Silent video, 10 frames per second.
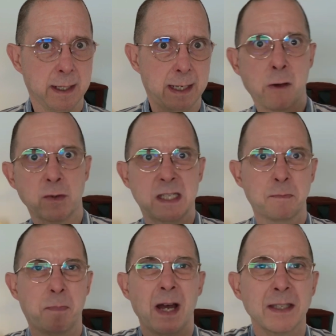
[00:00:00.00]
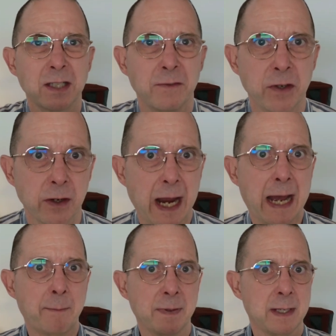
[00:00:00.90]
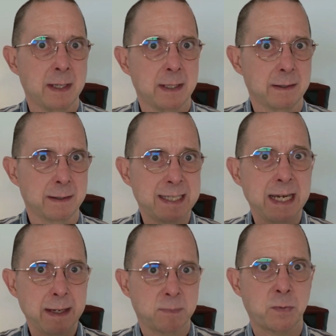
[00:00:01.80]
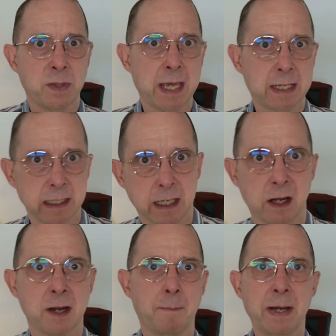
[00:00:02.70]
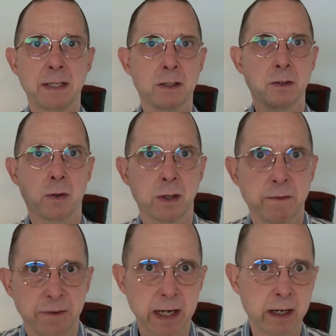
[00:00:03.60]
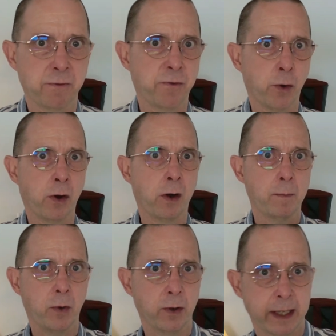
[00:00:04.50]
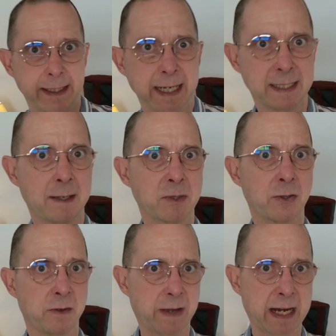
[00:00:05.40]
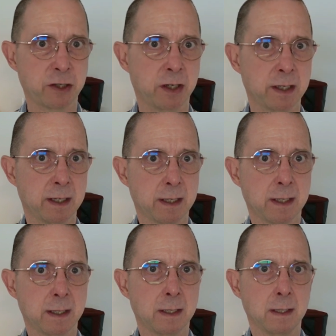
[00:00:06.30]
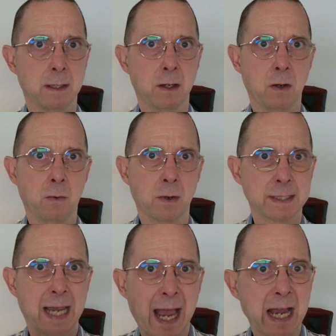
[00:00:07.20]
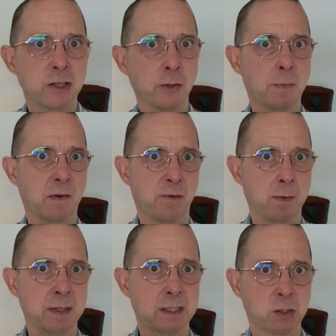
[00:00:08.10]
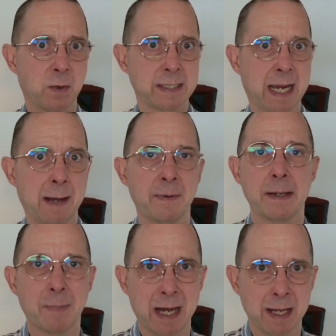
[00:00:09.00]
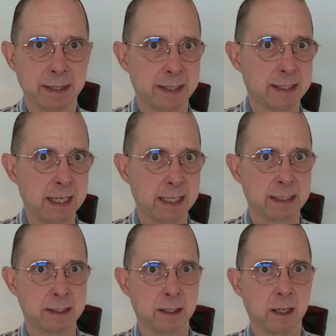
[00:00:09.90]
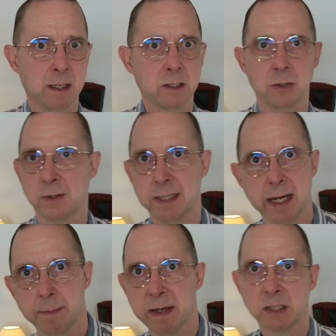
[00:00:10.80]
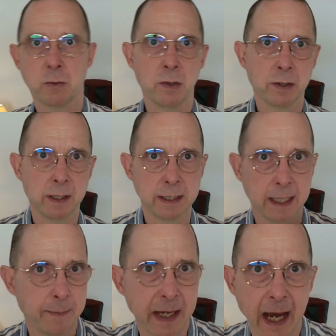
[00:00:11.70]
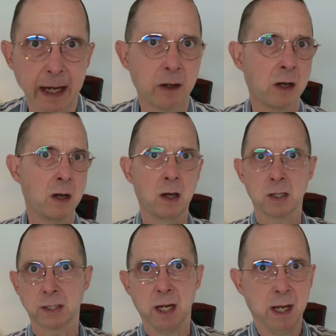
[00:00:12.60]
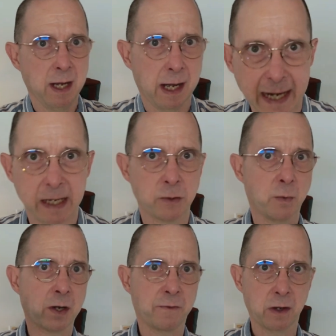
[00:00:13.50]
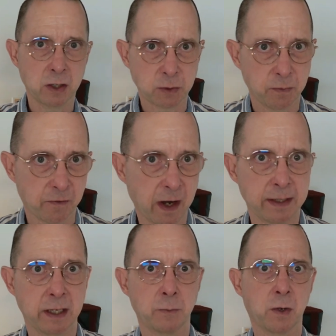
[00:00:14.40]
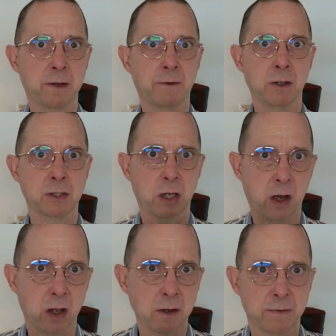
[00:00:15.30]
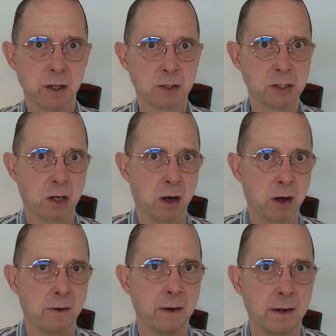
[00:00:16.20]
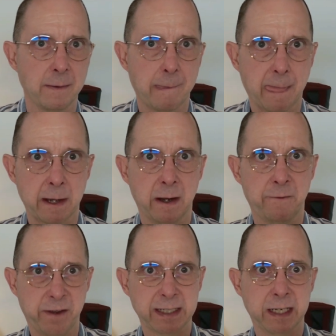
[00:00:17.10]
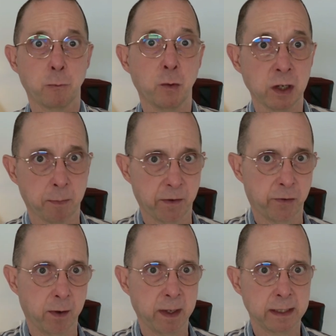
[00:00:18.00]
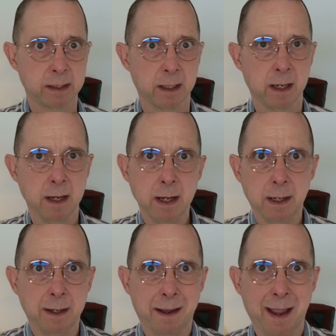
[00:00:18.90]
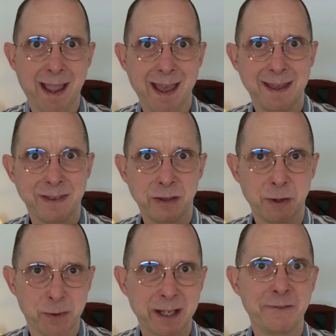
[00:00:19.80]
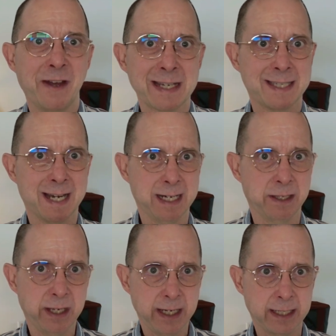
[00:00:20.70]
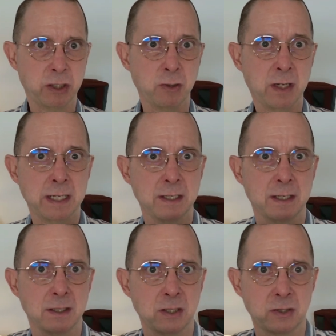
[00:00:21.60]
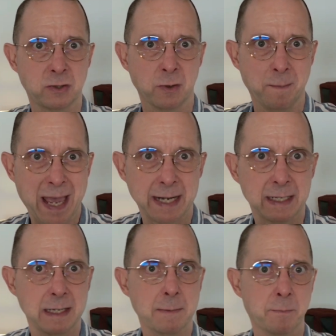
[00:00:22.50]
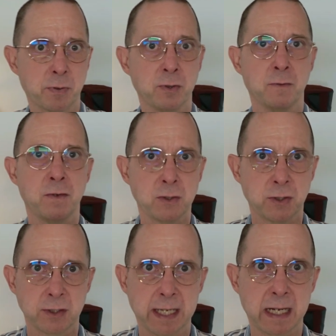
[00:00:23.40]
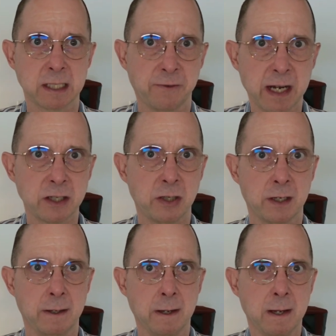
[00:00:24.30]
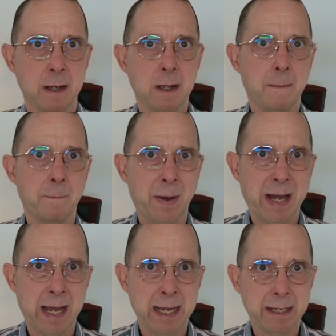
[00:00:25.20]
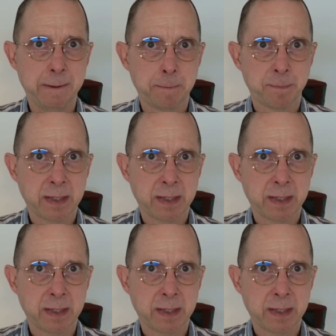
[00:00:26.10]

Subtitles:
how responsive your app seems when they click on a button or they fill out a form or they take some sort of action. Whereas actual performance is what's happening behind the scenes. So database queries, API calls, backend workflows, front-end workflows, all of those are affecting real performance. And the really fascinating thing is you can dramatically improve user satisfaction by